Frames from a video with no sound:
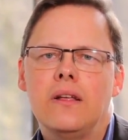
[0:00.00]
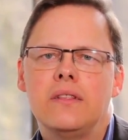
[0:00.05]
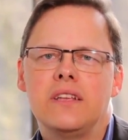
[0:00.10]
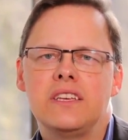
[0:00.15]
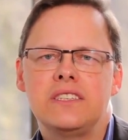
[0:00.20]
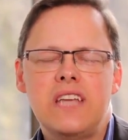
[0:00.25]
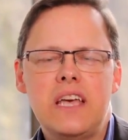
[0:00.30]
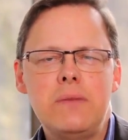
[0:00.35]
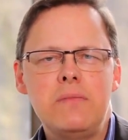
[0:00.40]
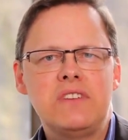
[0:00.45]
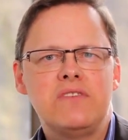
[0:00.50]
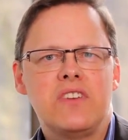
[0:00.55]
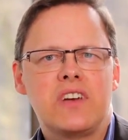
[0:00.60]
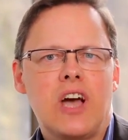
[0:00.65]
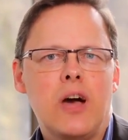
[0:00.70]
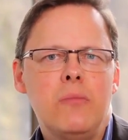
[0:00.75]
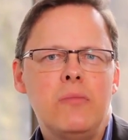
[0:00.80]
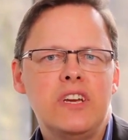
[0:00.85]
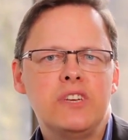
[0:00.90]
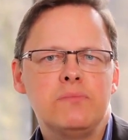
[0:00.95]
The statement of
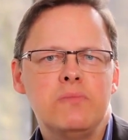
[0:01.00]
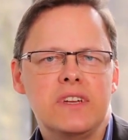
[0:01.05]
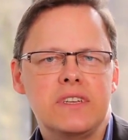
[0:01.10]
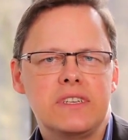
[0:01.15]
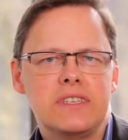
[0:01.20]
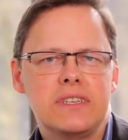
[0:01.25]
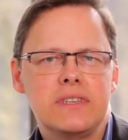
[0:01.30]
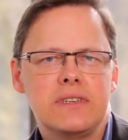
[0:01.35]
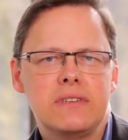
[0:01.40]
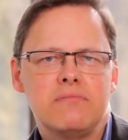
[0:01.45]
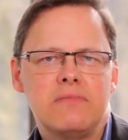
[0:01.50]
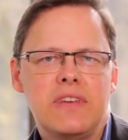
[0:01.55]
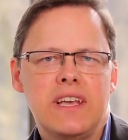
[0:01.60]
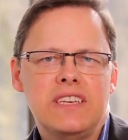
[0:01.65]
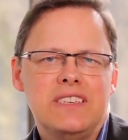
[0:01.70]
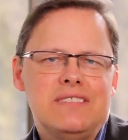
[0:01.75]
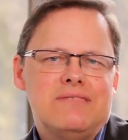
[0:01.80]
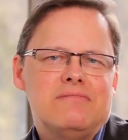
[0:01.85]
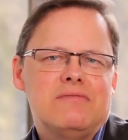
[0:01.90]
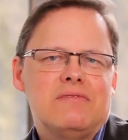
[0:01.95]
accomplishment
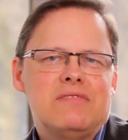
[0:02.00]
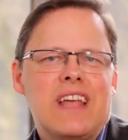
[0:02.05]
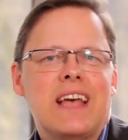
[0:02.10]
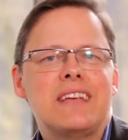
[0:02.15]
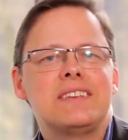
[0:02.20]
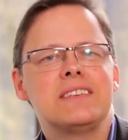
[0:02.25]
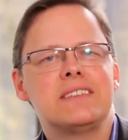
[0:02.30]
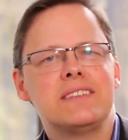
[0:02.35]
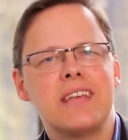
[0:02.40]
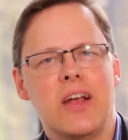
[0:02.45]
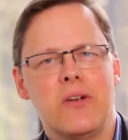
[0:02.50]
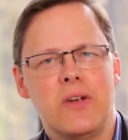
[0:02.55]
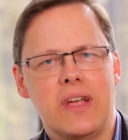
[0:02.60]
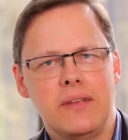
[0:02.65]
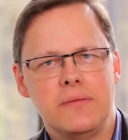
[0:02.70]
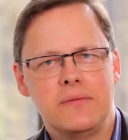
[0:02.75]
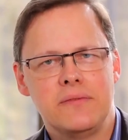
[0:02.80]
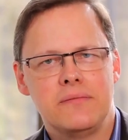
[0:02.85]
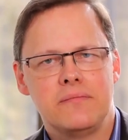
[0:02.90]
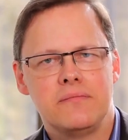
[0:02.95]
isn't
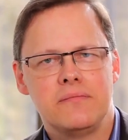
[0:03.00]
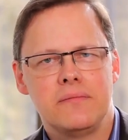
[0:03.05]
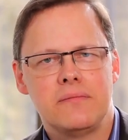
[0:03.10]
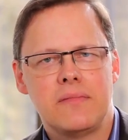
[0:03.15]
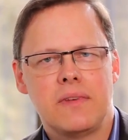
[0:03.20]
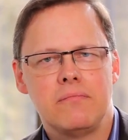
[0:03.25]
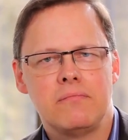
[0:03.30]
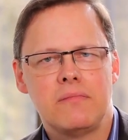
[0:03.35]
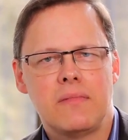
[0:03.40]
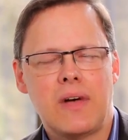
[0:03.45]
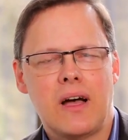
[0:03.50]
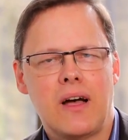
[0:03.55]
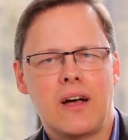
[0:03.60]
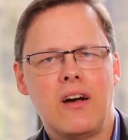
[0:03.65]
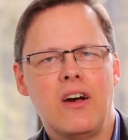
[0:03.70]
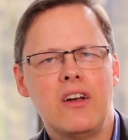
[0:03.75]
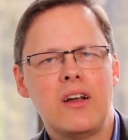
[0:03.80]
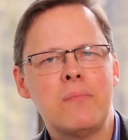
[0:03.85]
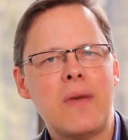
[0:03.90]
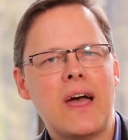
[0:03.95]
necessary. I
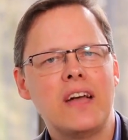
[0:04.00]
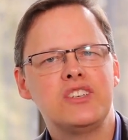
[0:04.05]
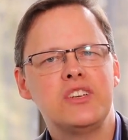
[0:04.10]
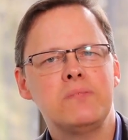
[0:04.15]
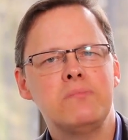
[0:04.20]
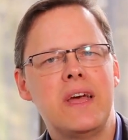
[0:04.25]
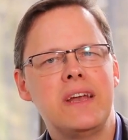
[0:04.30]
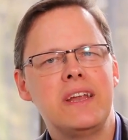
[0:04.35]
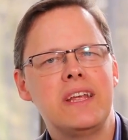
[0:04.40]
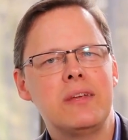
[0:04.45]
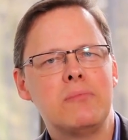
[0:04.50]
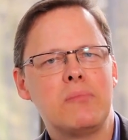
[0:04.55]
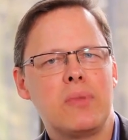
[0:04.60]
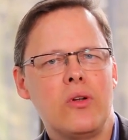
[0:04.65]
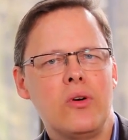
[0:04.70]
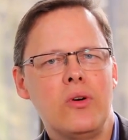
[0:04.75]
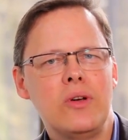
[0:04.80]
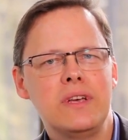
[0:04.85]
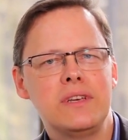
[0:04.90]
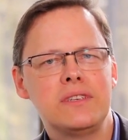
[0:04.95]
can't imagine many
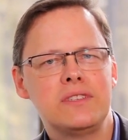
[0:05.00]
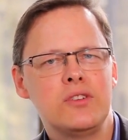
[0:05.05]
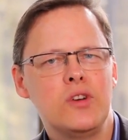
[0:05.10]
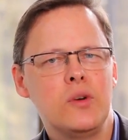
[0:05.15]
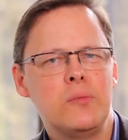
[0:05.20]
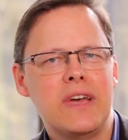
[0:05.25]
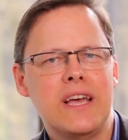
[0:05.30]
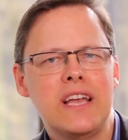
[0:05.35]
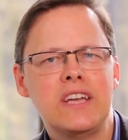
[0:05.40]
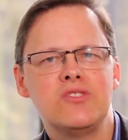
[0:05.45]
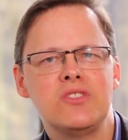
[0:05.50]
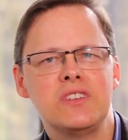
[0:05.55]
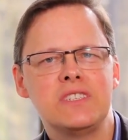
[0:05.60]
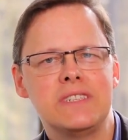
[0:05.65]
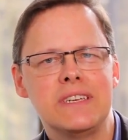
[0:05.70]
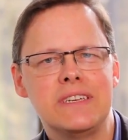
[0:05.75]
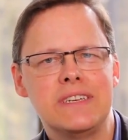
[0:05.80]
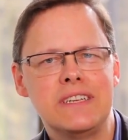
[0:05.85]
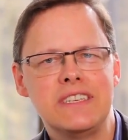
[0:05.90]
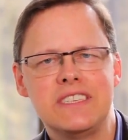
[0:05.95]
employers who will be
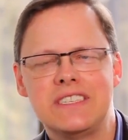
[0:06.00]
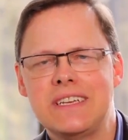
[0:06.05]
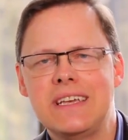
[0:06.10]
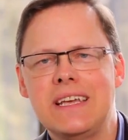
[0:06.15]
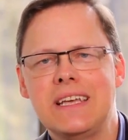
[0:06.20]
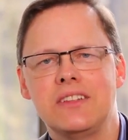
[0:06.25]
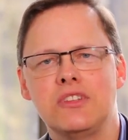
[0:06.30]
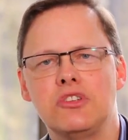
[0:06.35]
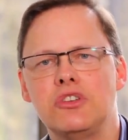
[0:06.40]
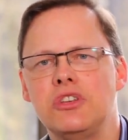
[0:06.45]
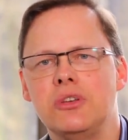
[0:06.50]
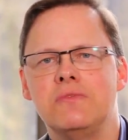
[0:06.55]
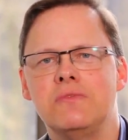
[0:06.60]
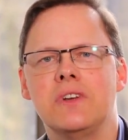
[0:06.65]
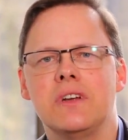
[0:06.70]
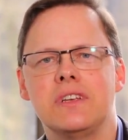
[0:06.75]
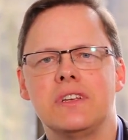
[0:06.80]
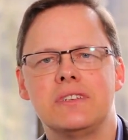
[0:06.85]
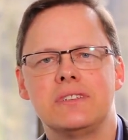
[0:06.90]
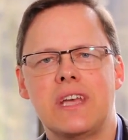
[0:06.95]
interested in seeing that you've
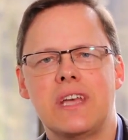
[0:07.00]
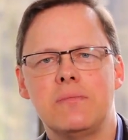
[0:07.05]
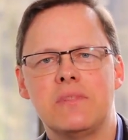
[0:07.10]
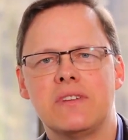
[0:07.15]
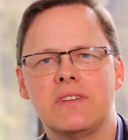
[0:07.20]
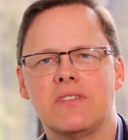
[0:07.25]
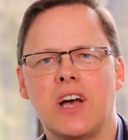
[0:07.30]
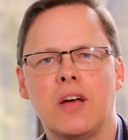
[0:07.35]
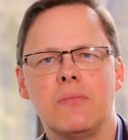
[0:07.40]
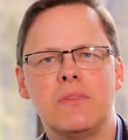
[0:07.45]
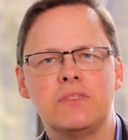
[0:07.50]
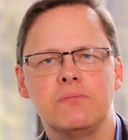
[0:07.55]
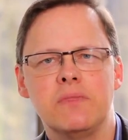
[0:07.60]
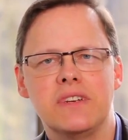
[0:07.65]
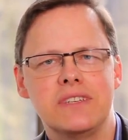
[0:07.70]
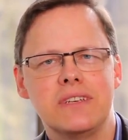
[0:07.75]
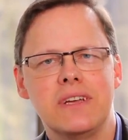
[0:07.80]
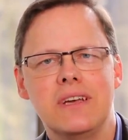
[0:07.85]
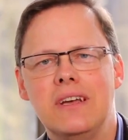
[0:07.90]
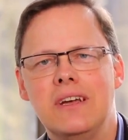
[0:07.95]
done a statement of
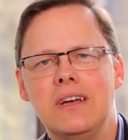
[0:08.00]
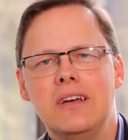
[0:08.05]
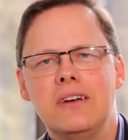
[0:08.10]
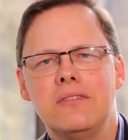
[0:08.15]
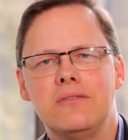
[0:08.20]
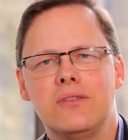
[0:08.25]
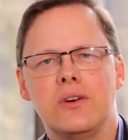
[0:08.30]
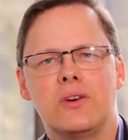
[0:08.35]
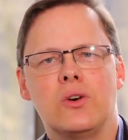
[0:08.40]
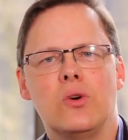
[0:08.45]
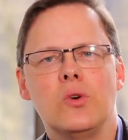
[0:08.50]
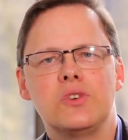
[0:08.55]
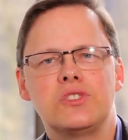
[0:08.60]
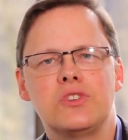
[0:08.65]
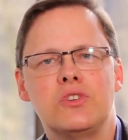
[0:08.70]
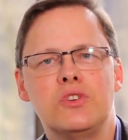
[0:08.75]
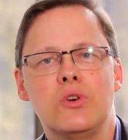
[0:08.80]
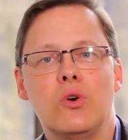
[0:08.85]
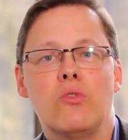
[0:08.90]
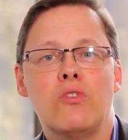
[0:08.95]
accomplishment for a course
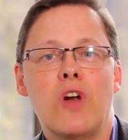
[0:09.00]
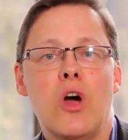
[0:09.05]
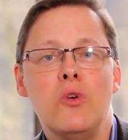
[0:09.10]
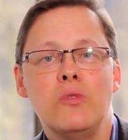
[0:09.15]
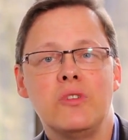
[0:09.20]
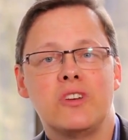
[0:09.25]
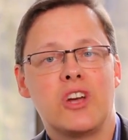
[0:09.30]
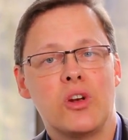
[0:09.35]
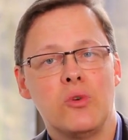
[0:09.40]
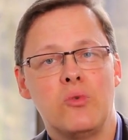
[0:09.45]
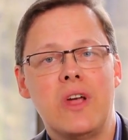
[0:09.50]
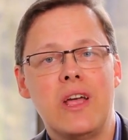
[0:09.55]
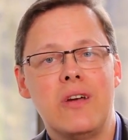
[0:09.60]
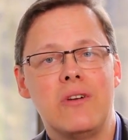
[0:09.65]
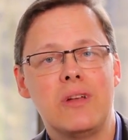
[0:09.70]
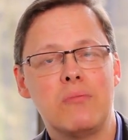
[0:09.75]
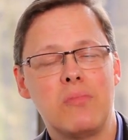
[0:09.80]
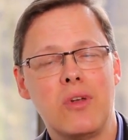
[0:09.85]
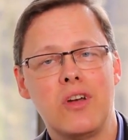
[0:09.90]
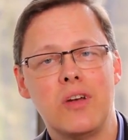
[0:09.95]
on your own career
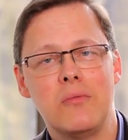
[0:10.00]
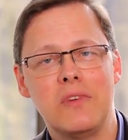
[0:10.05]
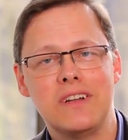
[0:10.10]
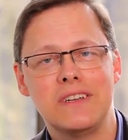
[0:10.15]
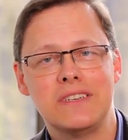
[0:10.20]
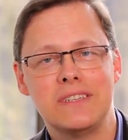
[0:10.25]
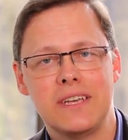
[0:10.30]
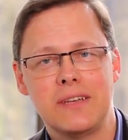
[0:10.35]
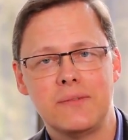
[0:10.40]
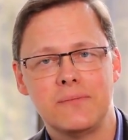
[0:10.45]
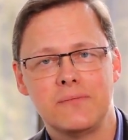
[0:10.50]
and employability.